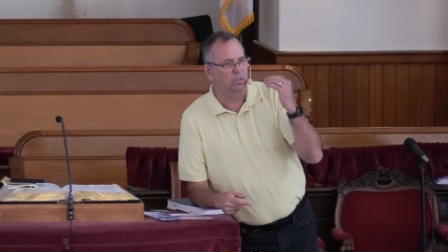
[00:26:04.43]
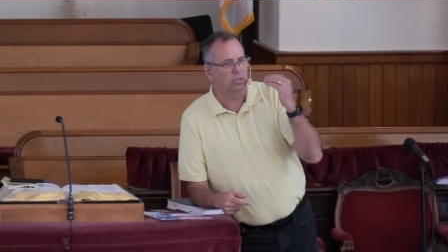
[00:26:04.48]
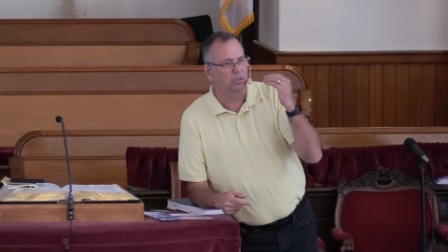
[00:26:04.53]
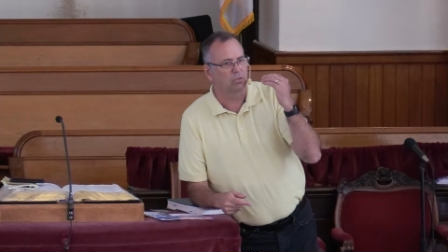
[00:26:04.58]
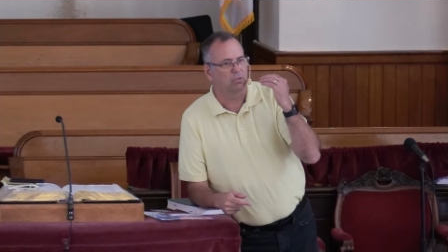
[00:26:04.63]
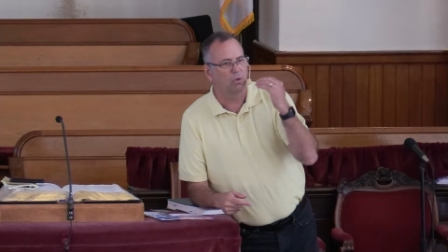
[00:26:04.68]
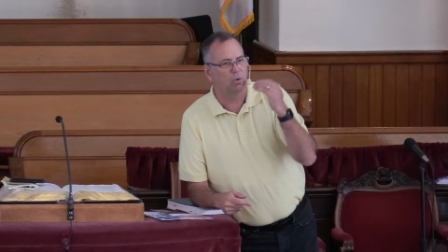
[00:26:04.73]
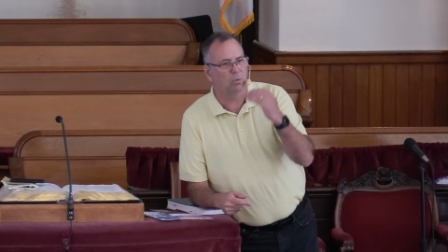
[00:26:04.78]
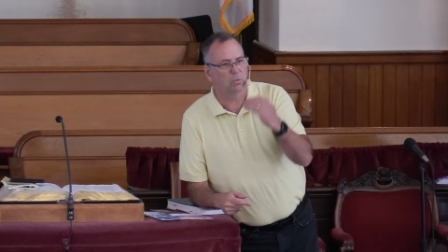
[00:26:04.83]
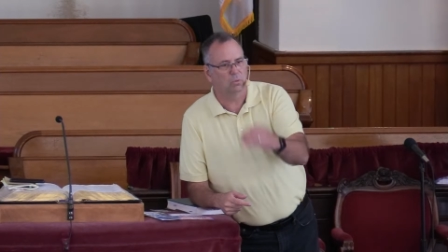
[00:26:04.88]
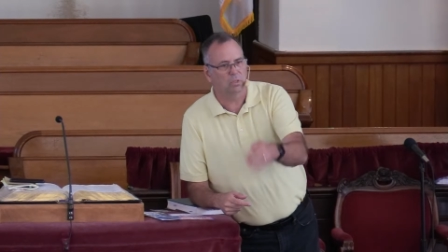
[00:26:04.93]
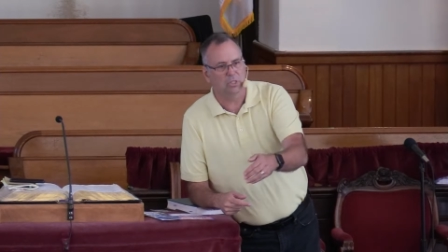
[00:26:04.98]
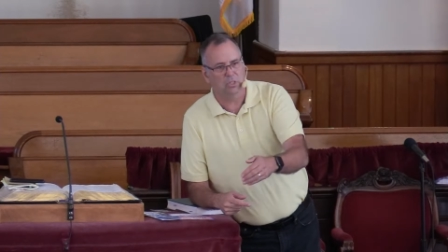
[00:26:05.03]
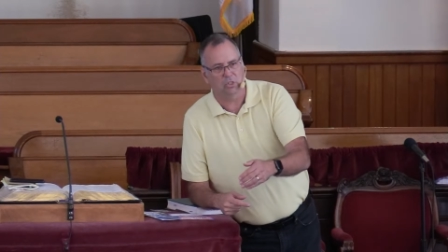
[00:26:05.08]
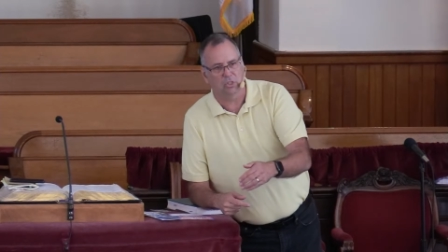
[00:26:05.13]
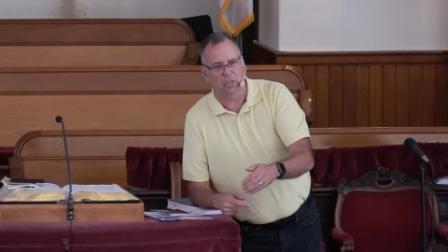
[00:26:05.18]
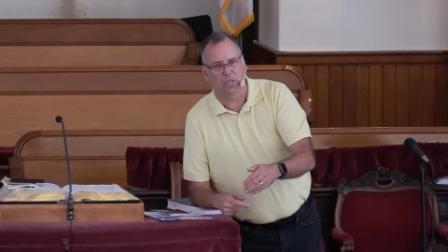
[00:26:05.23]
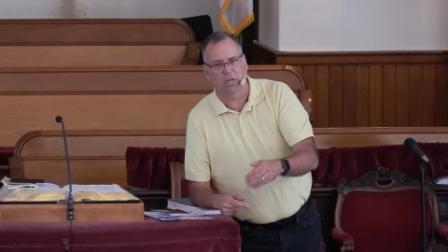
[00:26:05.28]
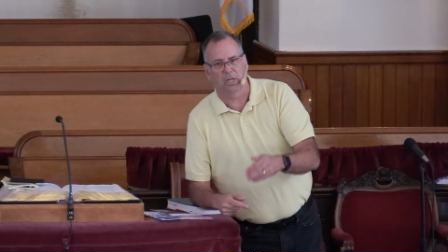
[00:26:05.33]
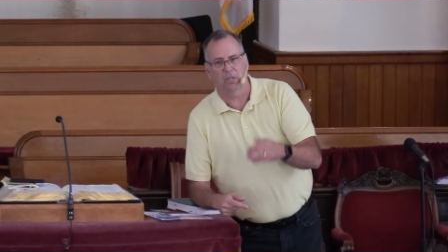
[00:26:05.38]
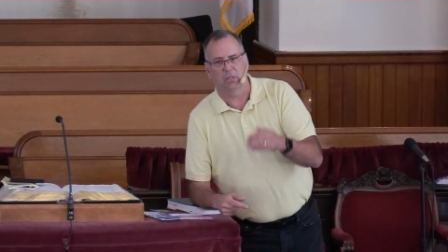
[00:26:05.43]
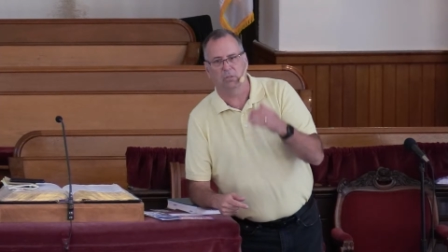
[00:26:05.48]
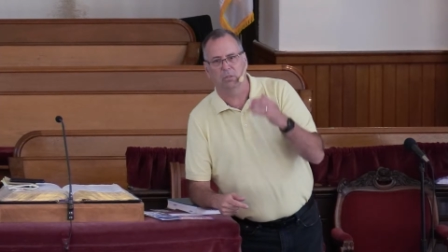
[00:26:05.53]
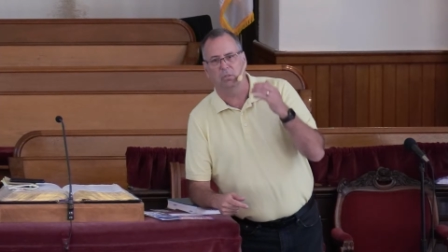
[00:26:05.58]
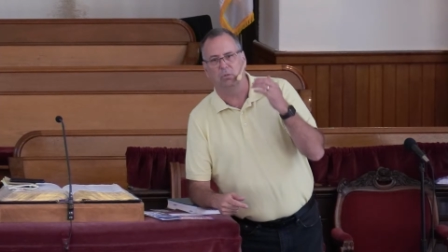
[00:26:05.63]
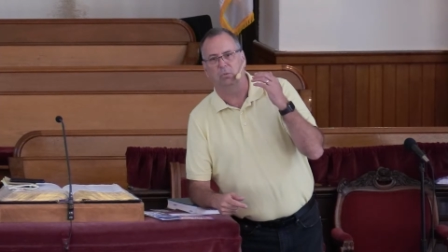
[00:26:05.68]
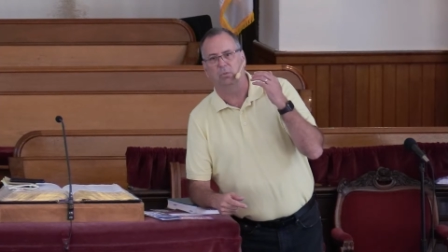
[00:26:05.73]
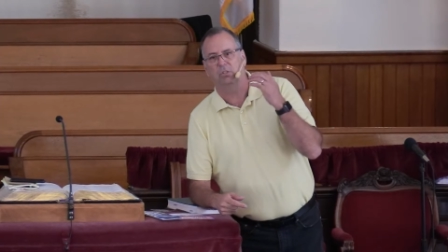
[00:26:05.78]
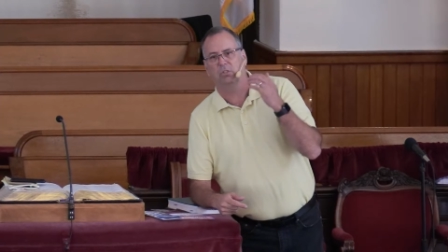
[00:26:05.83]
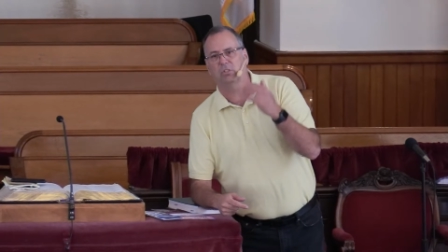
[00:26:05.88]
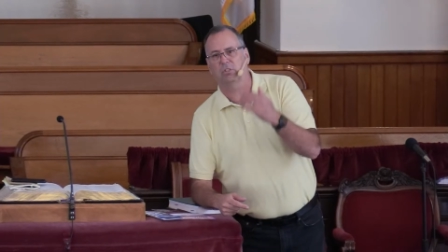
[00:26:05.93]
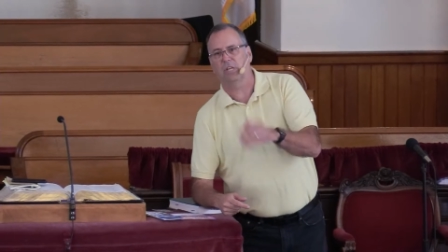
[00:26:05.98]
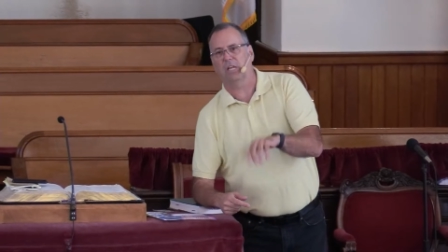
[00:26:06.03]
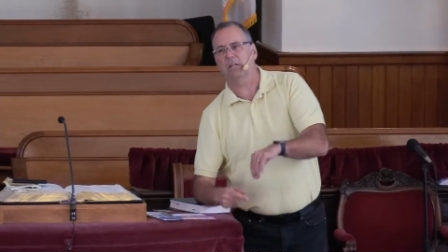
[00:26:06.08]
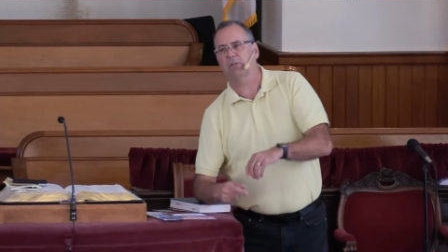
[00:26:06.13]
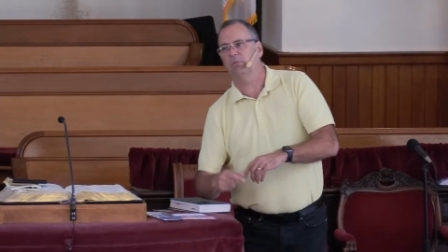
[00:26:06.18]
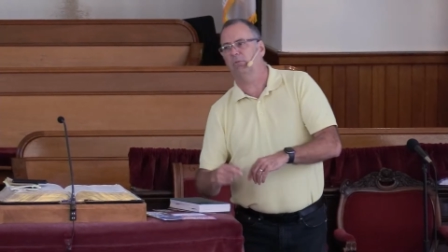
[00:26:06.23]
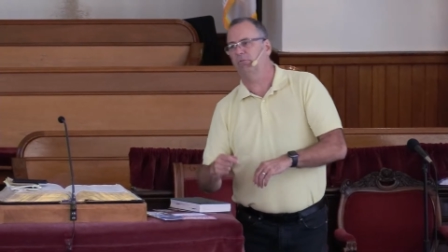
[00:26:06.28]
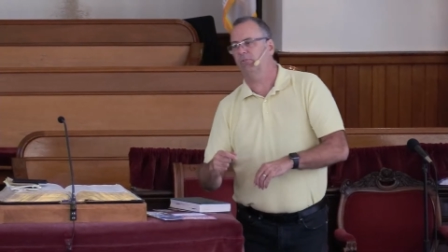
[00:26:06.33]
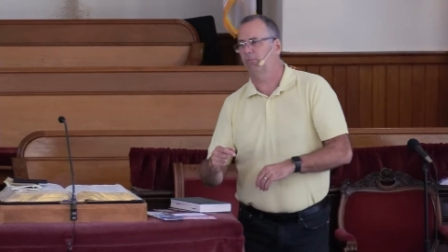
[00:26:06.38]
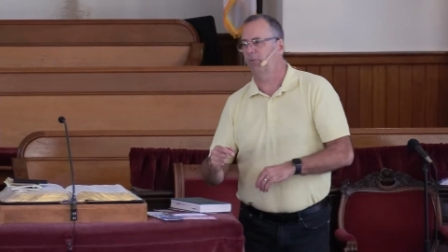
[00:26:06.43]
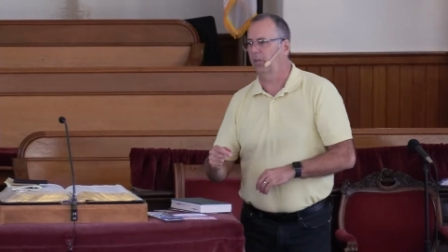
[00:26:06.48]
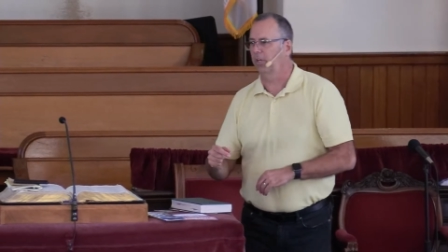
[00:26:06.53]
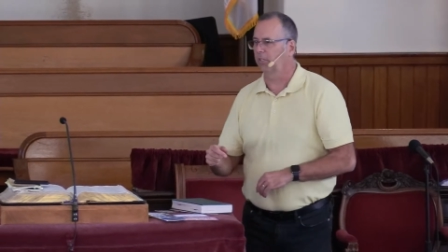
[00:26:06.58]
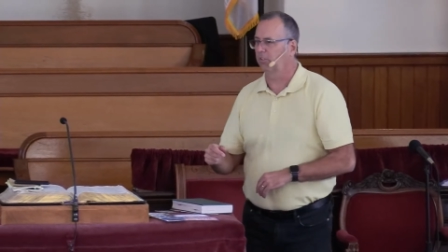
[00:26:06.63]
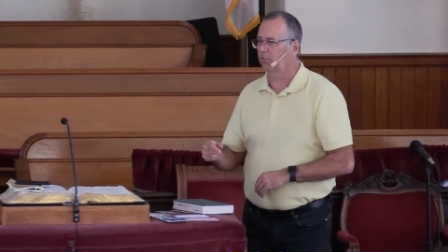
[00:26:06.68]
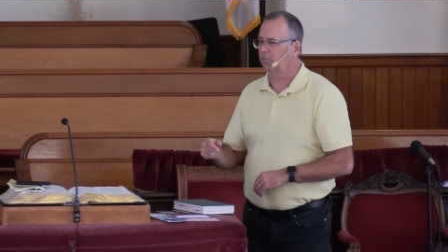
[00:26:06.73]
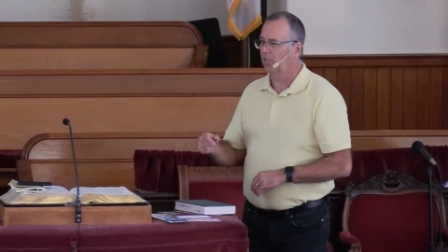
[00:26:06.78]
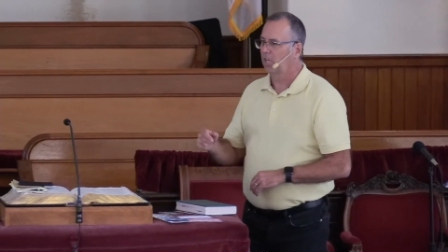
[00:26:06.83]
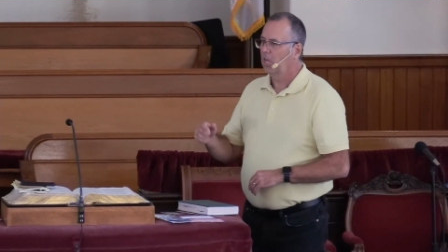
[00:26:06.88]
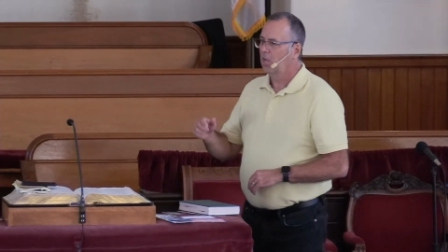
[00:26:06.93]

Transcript: this only child who was sacrificed